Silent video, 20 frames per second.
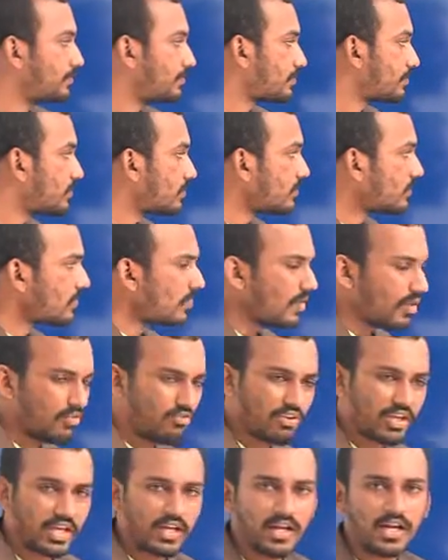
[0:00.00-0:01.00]
we cannot
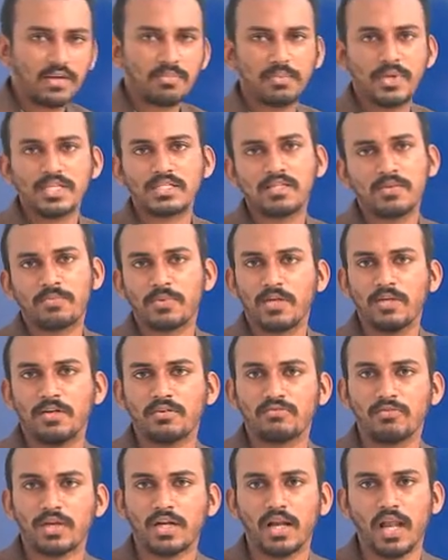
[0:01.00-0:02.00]
place the preload for
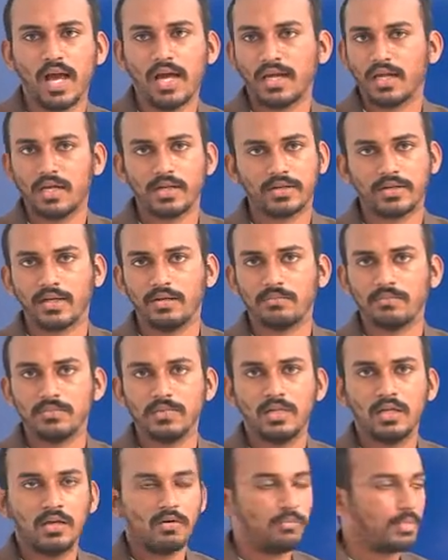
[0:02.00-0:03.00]
longer time
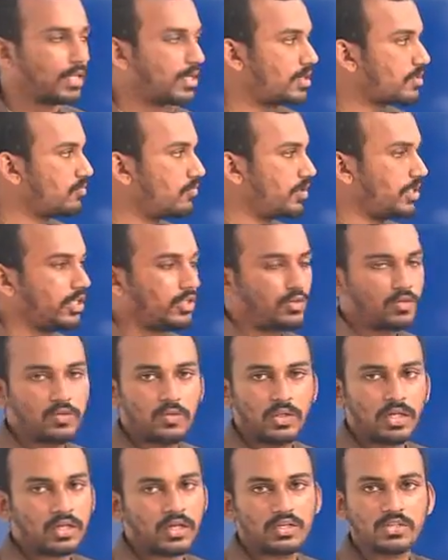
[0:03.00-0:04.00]
because we need to do the
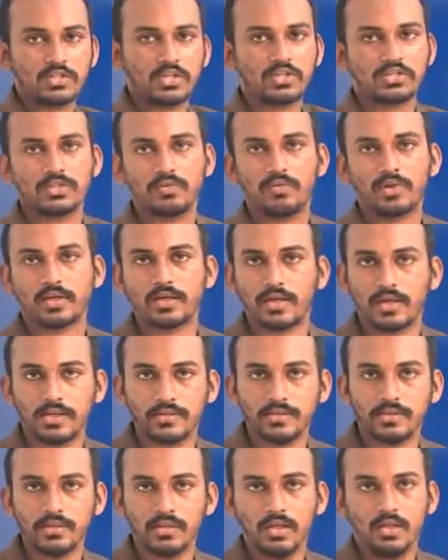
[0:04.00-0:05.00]
construction work, right? So